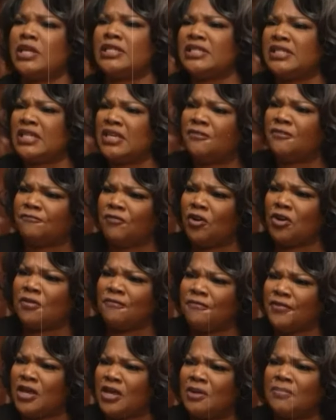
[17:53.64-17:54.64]
is. We sit in
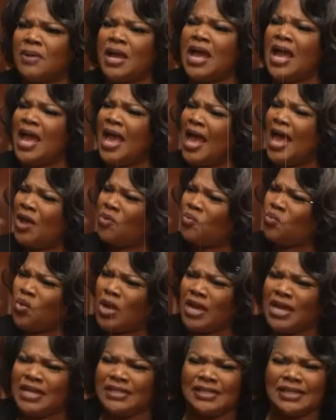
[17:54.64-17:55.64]
front of him
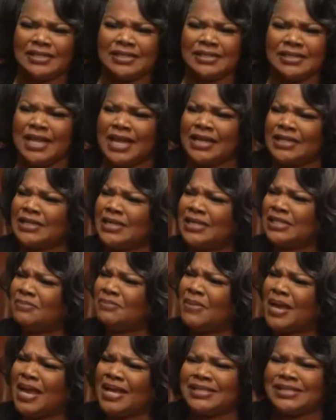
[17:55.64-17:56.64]
and we just let
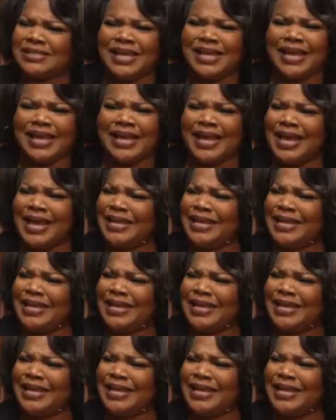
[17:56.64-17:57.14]
this man say